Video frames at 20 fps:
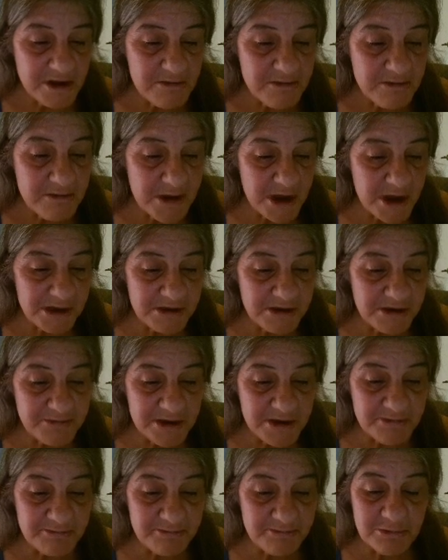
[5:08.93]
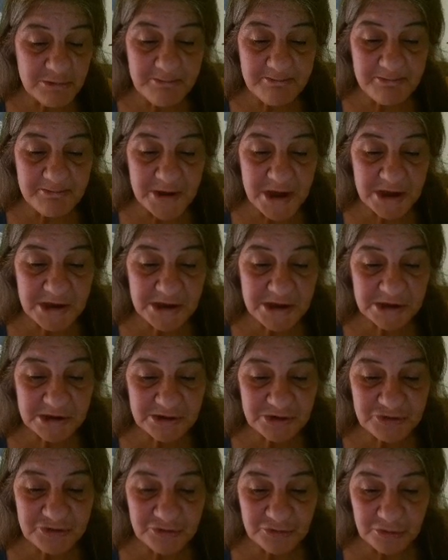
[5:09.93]
Many people with panic
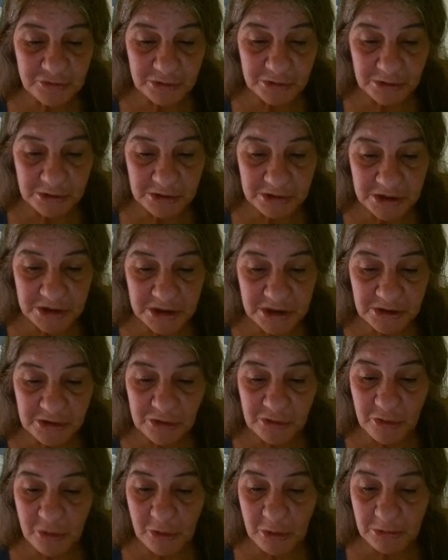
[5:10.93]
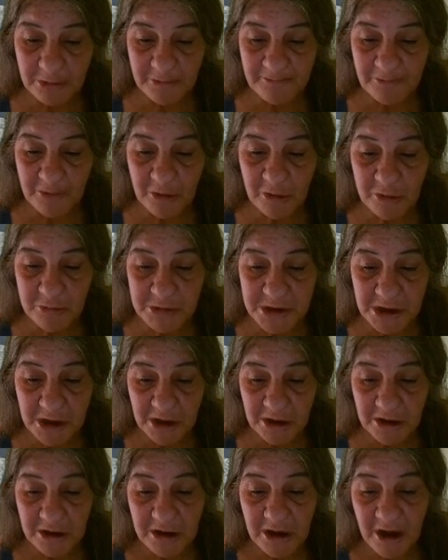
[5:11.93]
disorder and
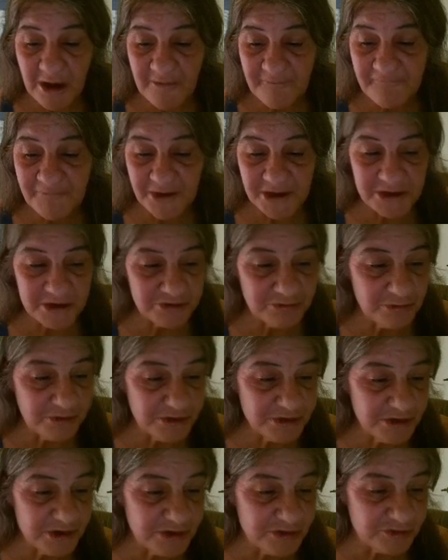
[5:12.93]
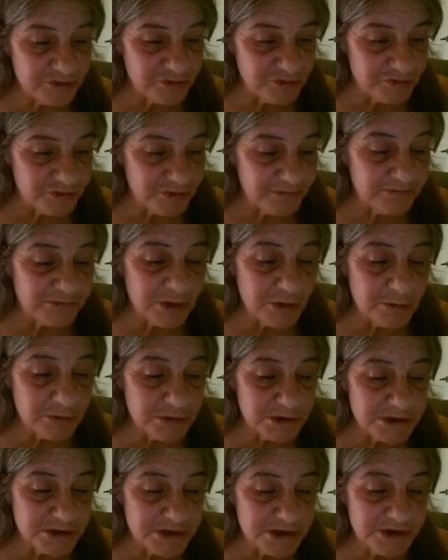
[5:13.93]
agoraphobia are faced with issues of
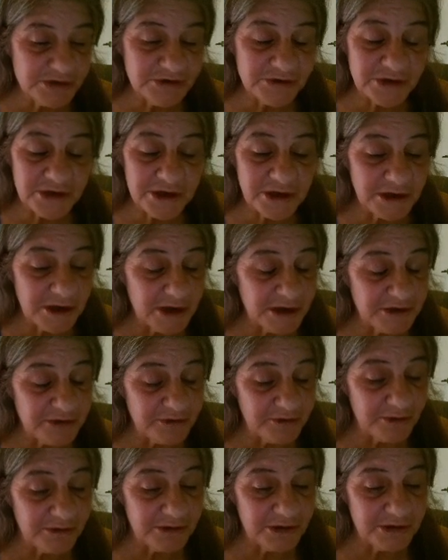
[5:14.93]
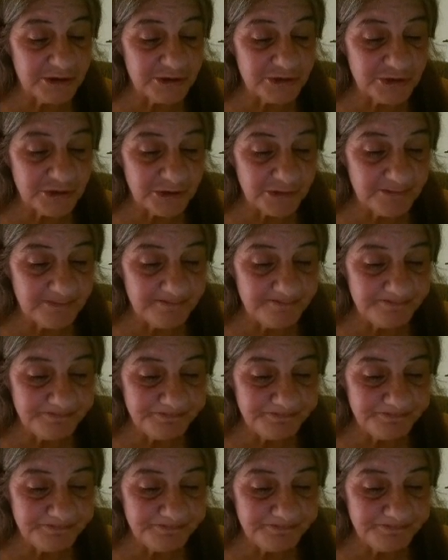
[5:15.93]
loneliness and isolation.